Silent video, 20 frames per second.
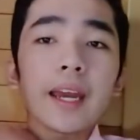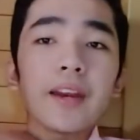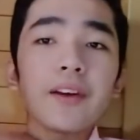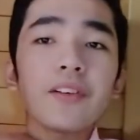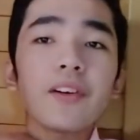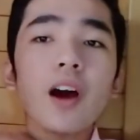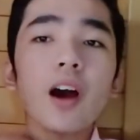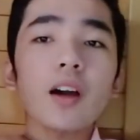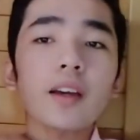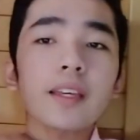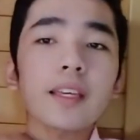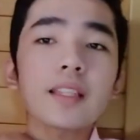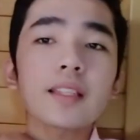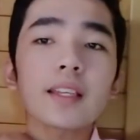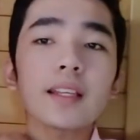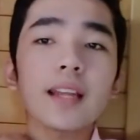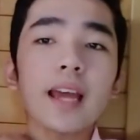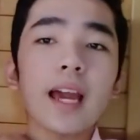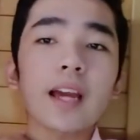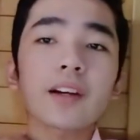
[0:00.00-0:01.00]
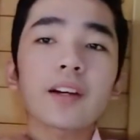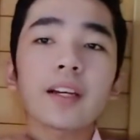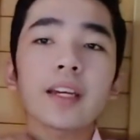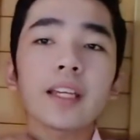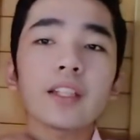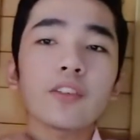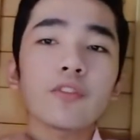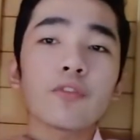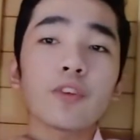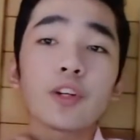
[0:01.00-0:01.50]
a rock is an
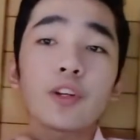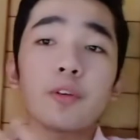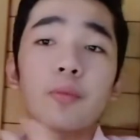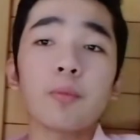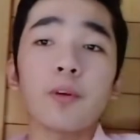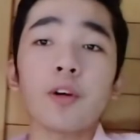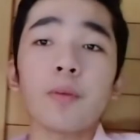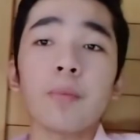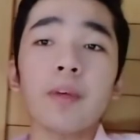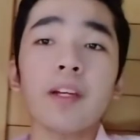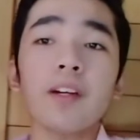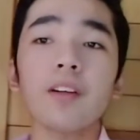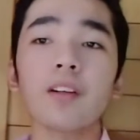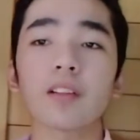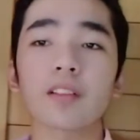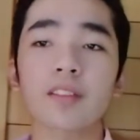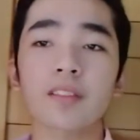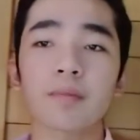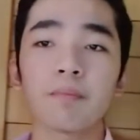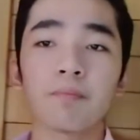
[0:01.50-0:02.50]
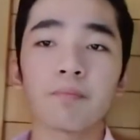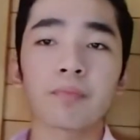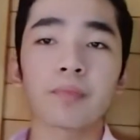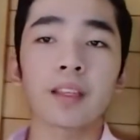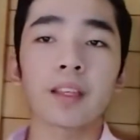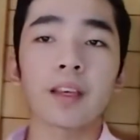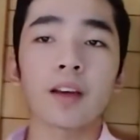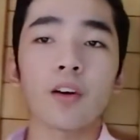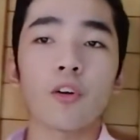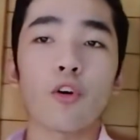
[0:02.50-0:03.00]
aggregate of one or more minerals,
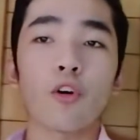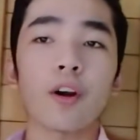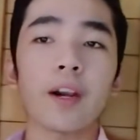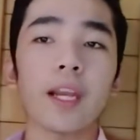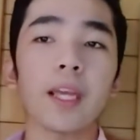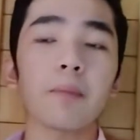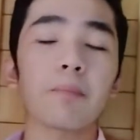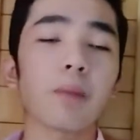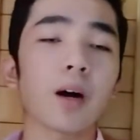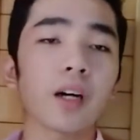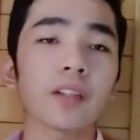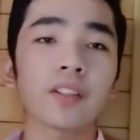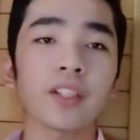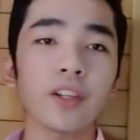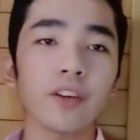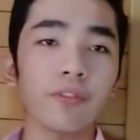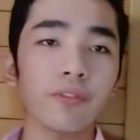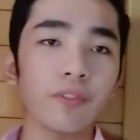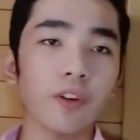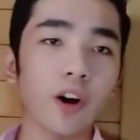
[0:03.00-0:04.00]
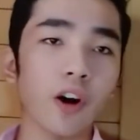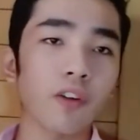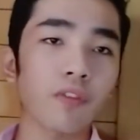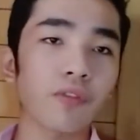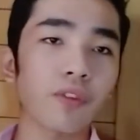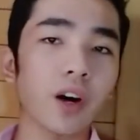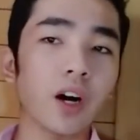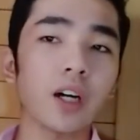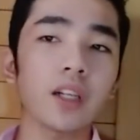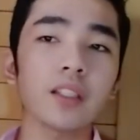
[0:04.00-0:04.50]
or a body of
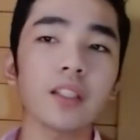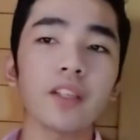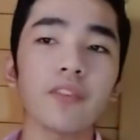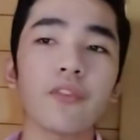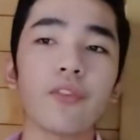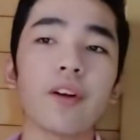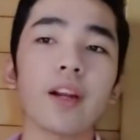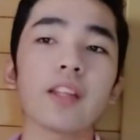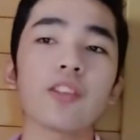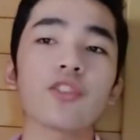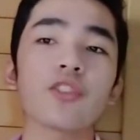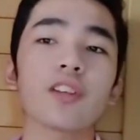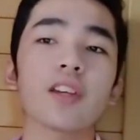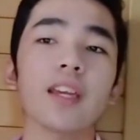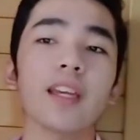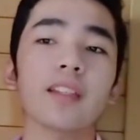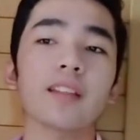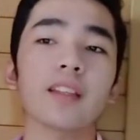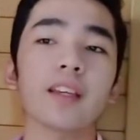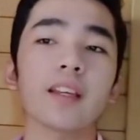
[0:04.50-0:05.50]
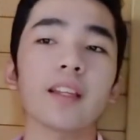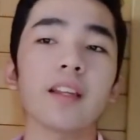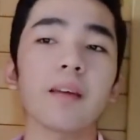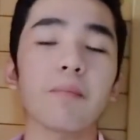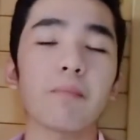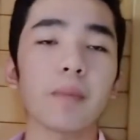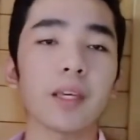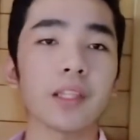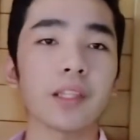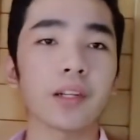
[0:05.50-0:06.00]
undifferentiated
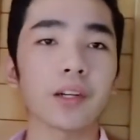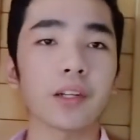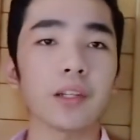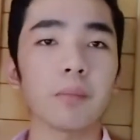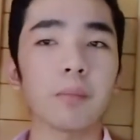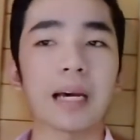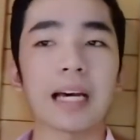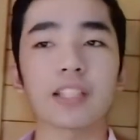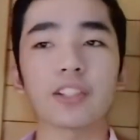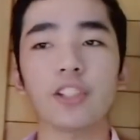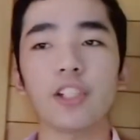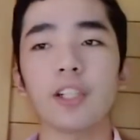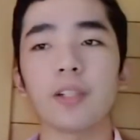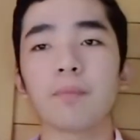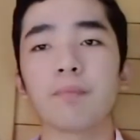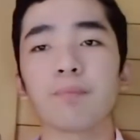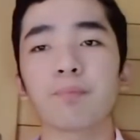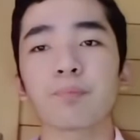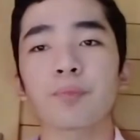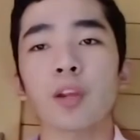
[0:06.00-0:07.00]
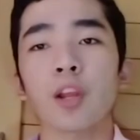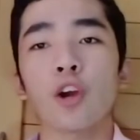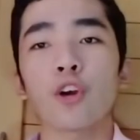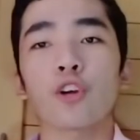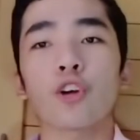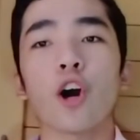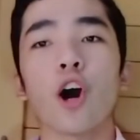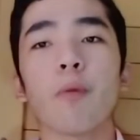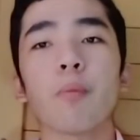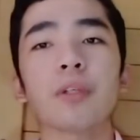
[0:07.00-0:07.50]
mineral matter.
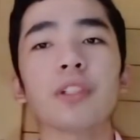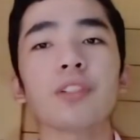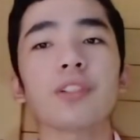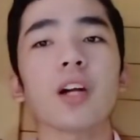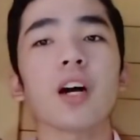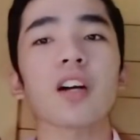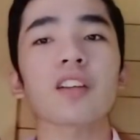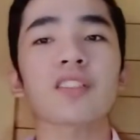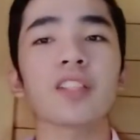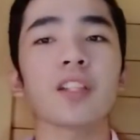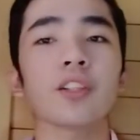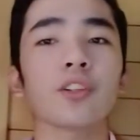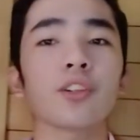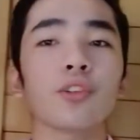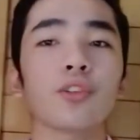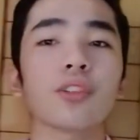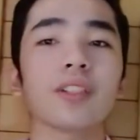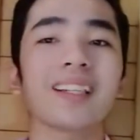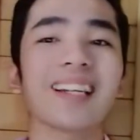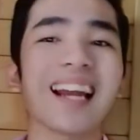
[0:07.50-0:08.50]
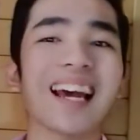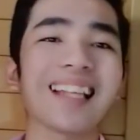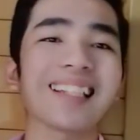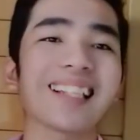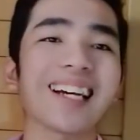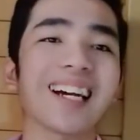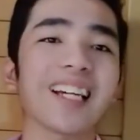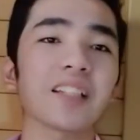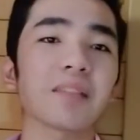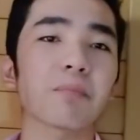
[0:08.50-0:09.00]
Common rocks include
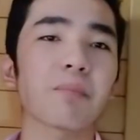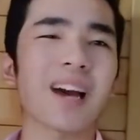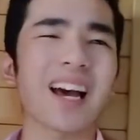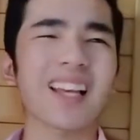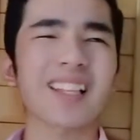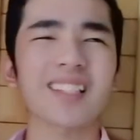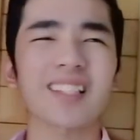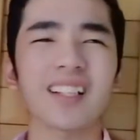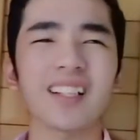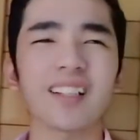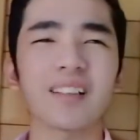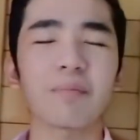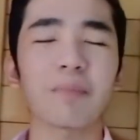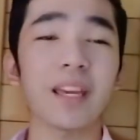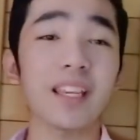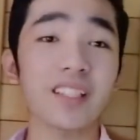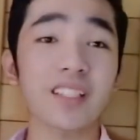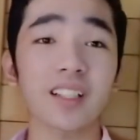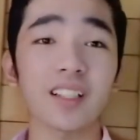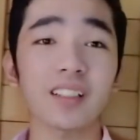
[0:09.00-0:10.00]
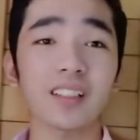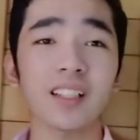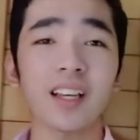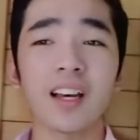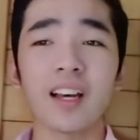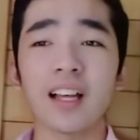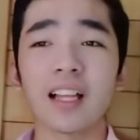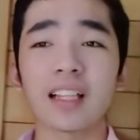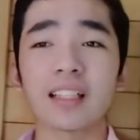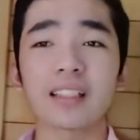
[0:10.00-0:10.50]
granite, basalt,
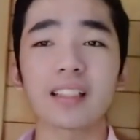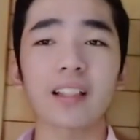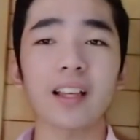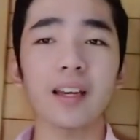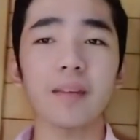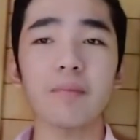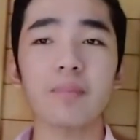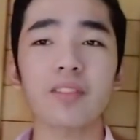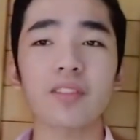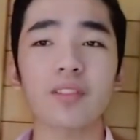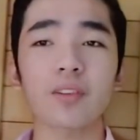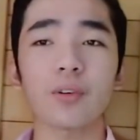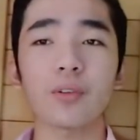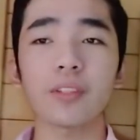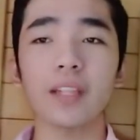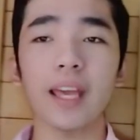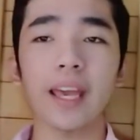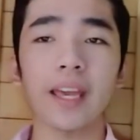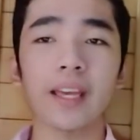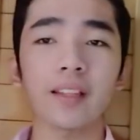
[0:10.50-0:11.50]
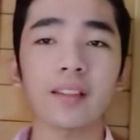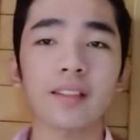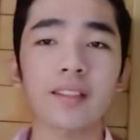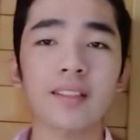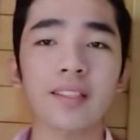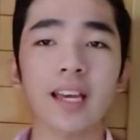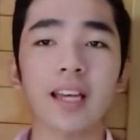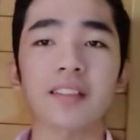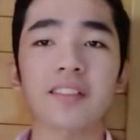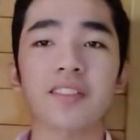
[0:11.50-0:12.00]
limestone, and
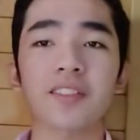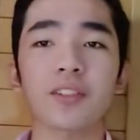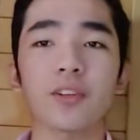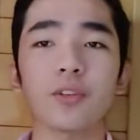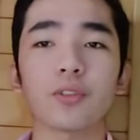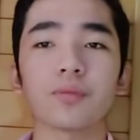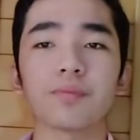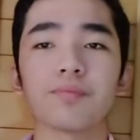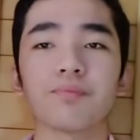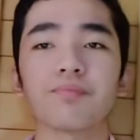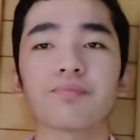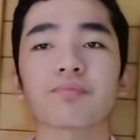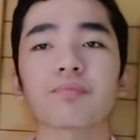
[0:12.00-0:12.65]
sandstone.